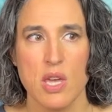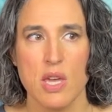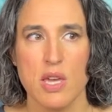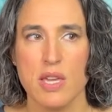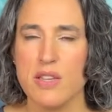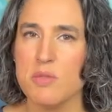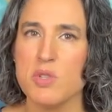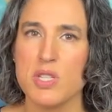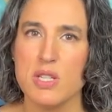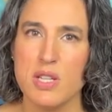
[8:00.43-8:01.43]
It gives them
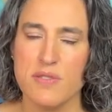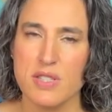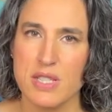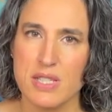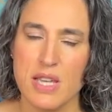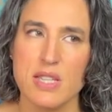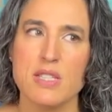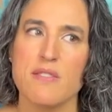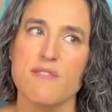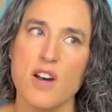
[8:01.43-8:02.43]
just enough success
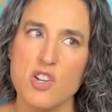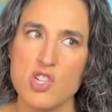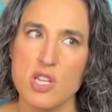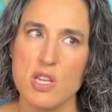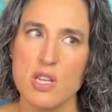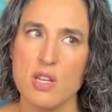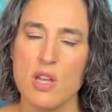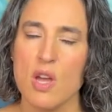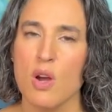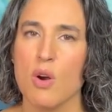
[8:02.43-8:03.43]
to function
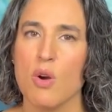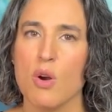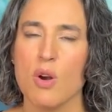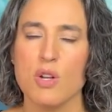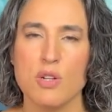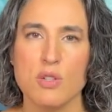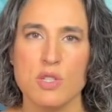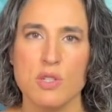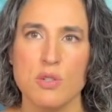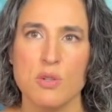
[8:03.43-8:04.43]
or, or
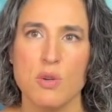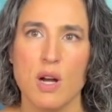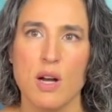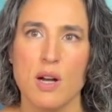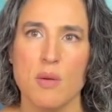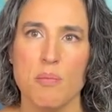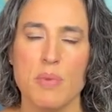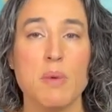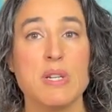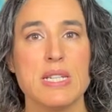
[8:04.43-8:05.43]
to um,
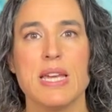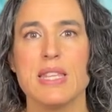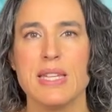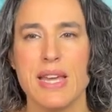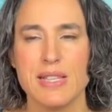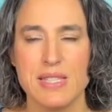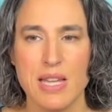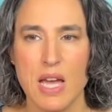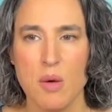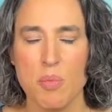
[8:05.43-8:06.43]
be able to take the next
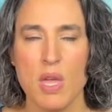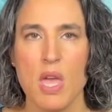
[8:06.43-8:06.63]
step.